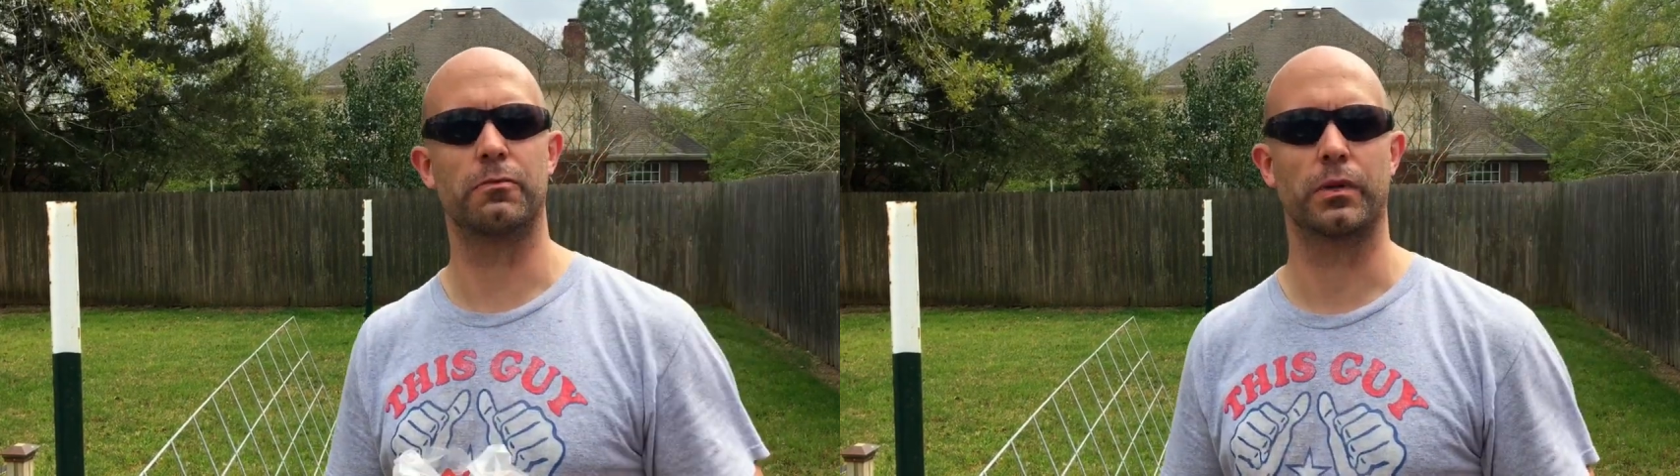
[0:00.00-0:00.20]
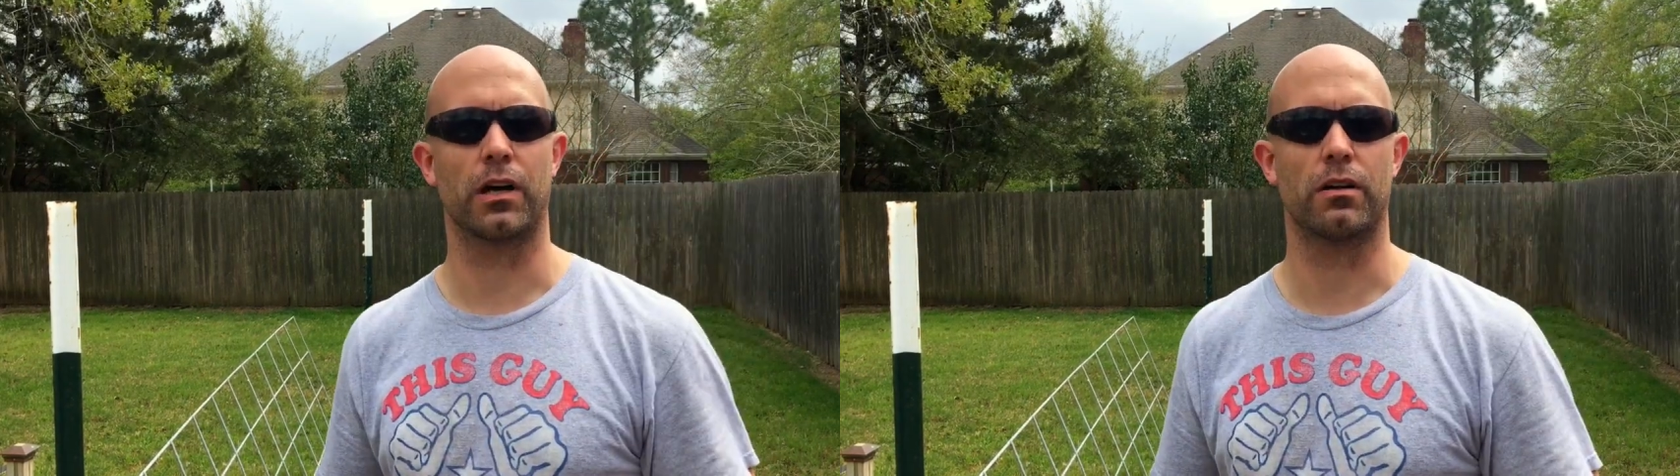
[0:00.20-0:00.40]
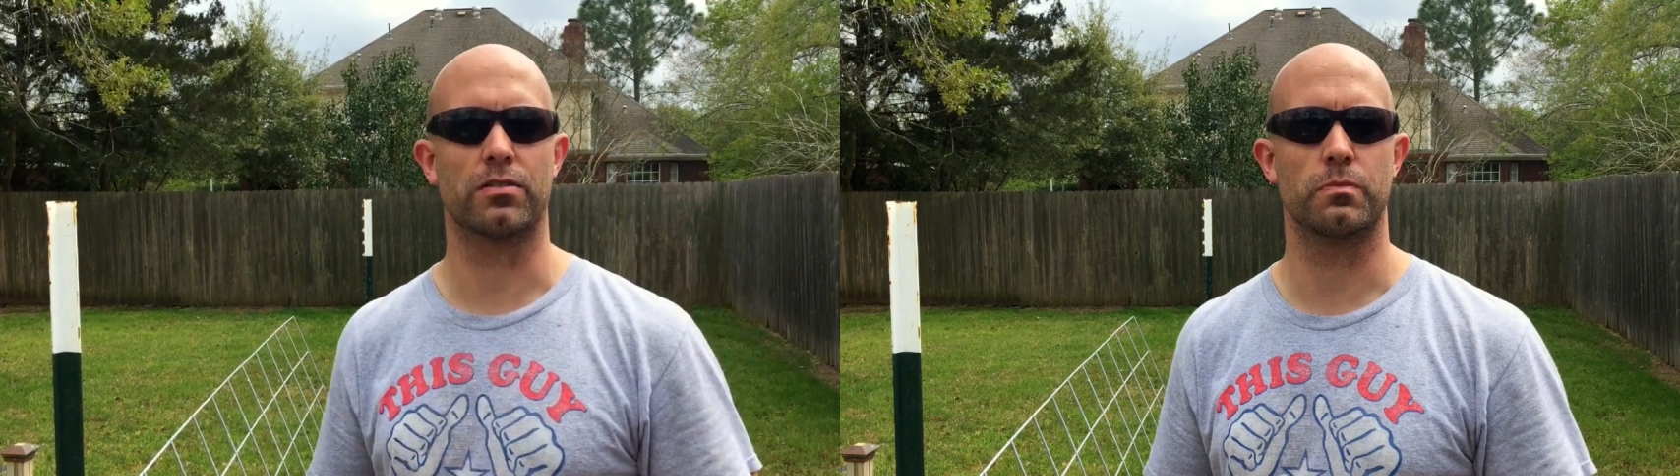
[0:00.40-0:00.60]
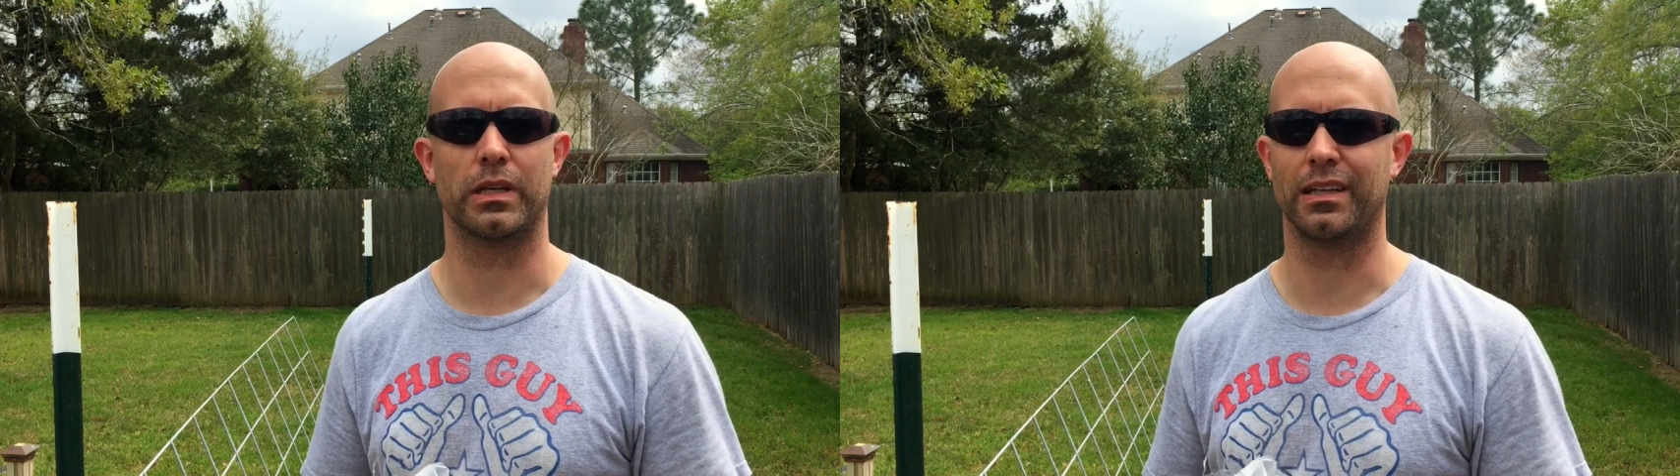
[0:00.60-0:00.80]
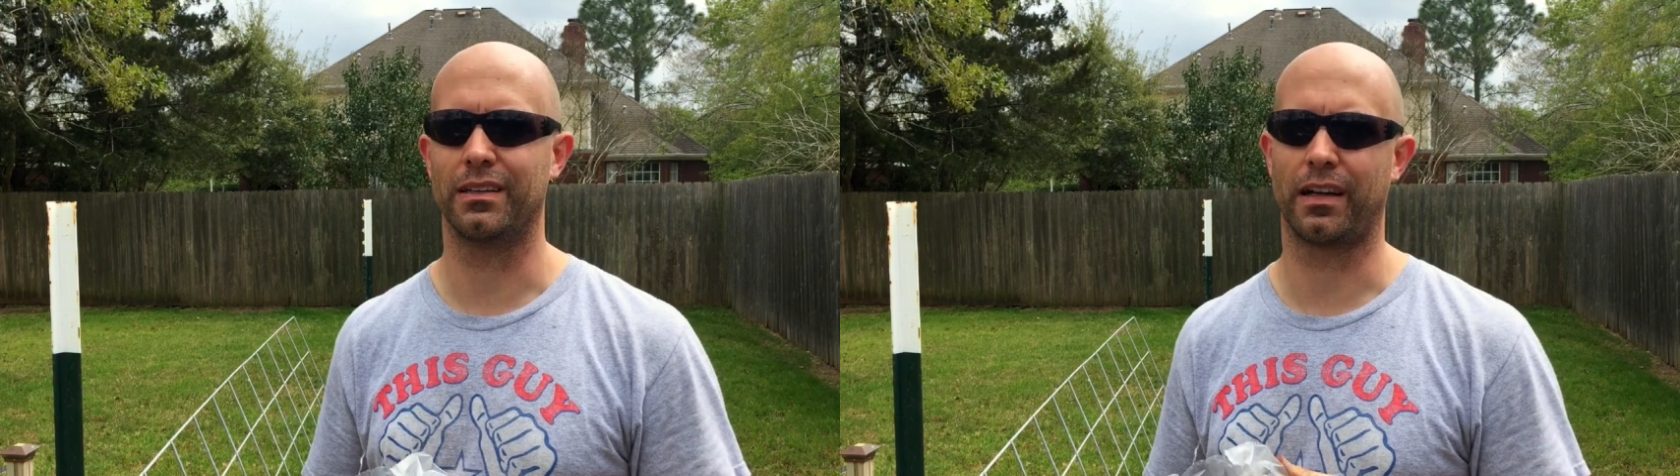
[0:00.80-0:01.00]
them cost
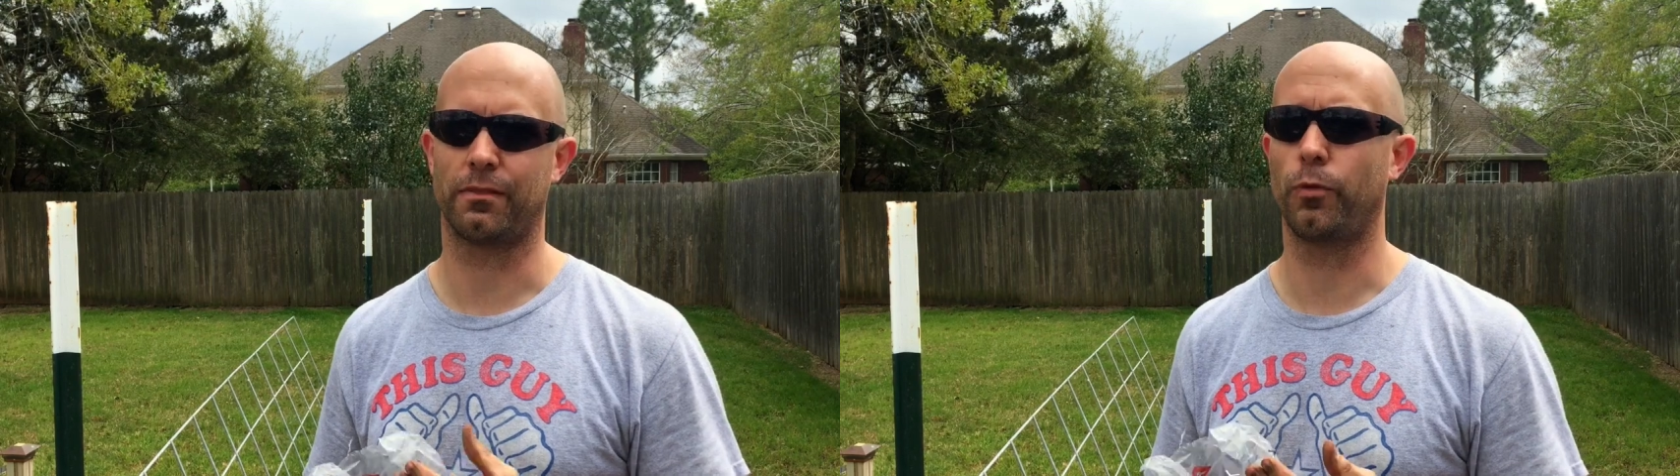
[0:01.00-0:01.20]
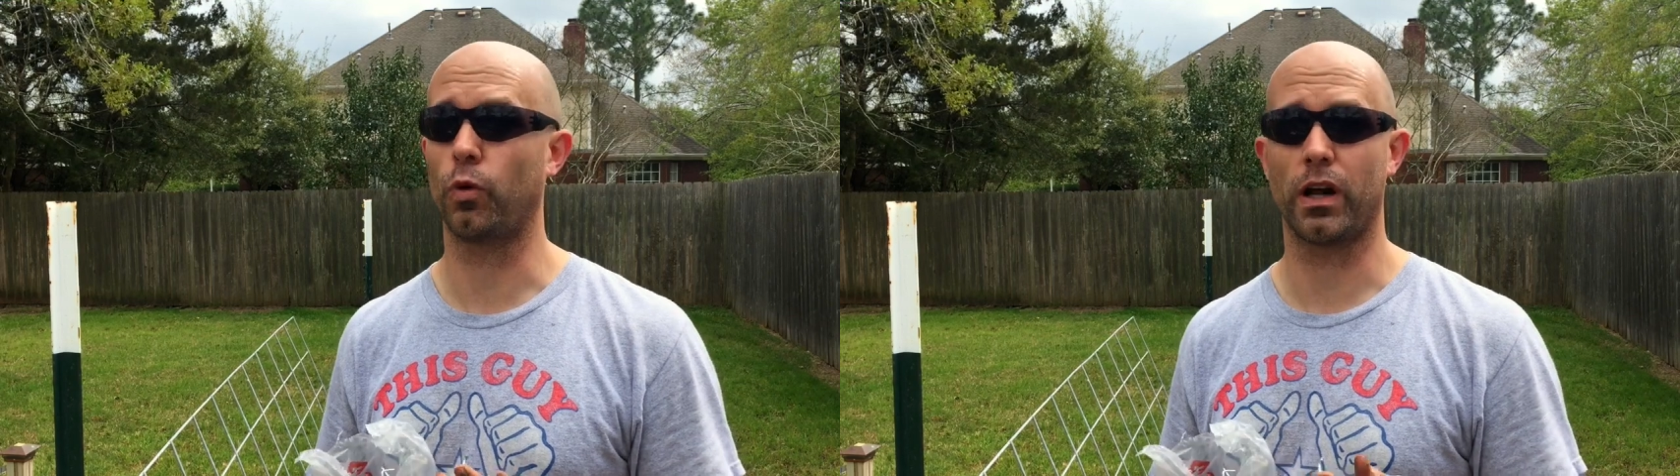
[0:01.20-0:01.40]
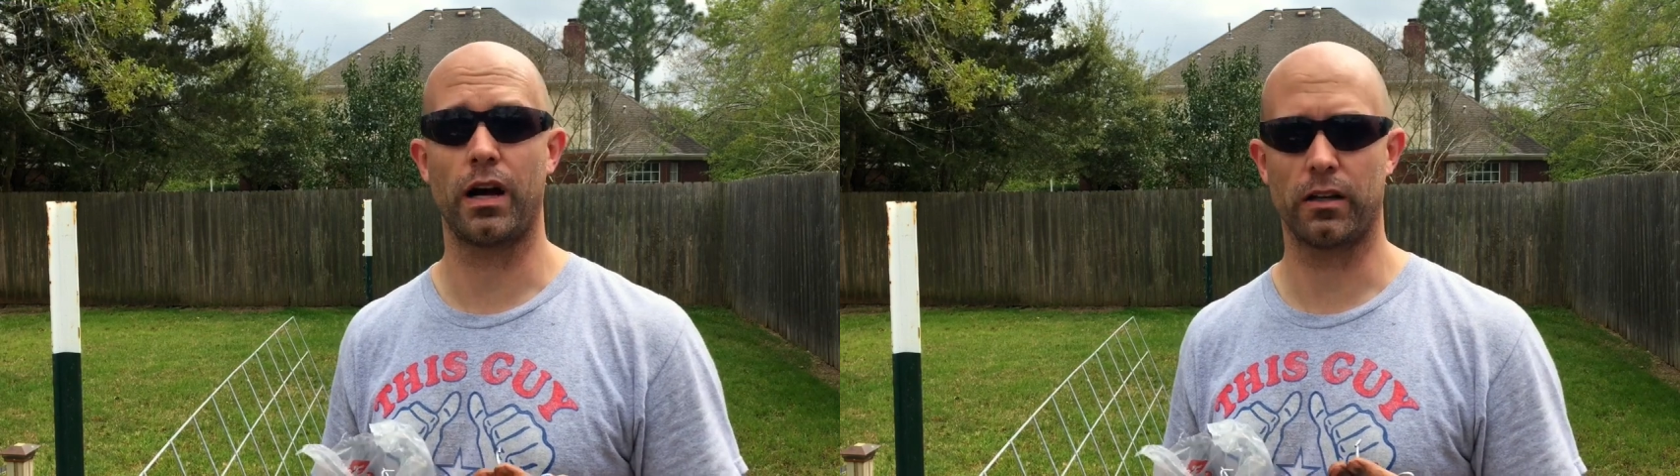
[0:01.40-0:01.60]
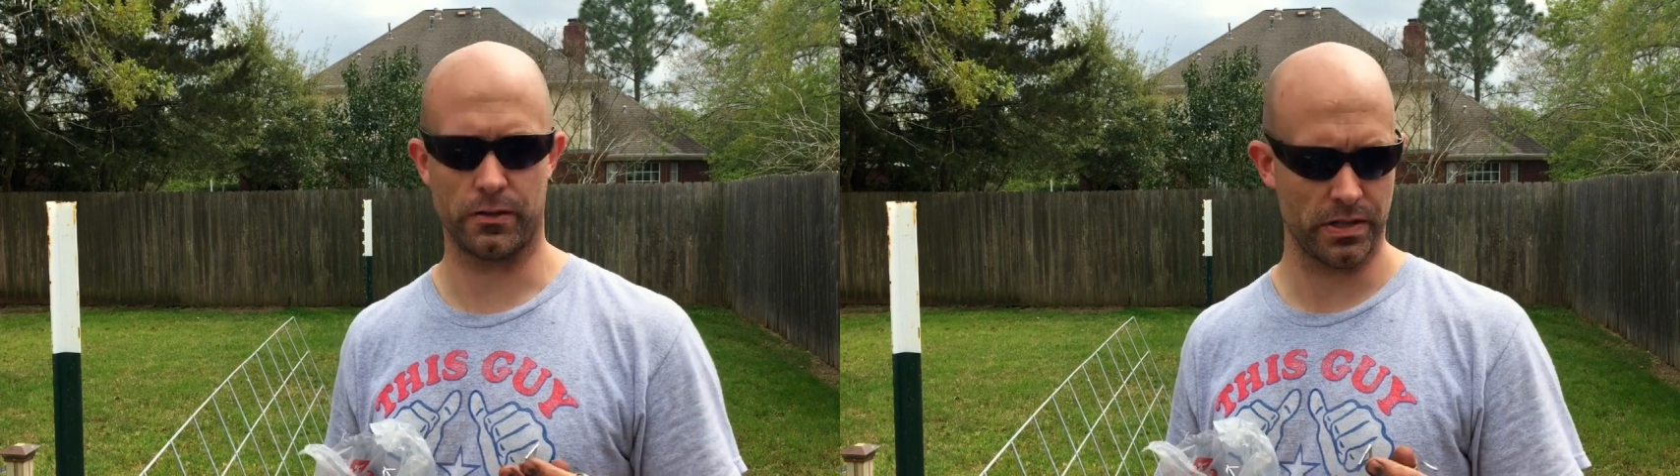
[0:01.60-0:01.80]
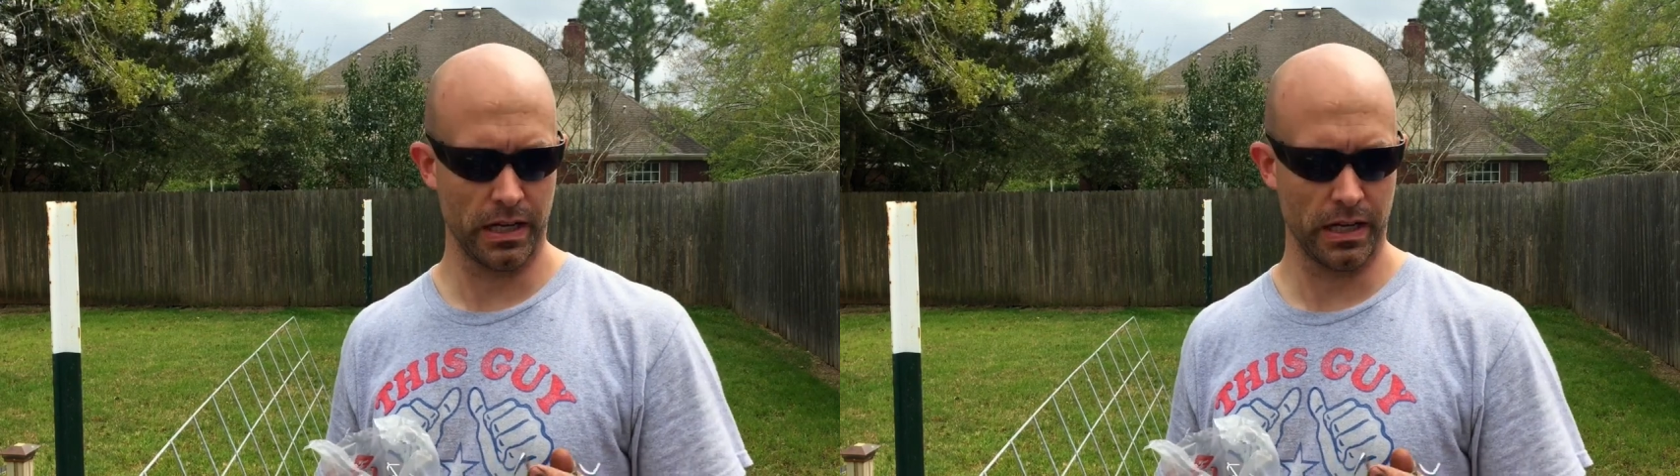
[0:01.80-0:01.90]
me like $4.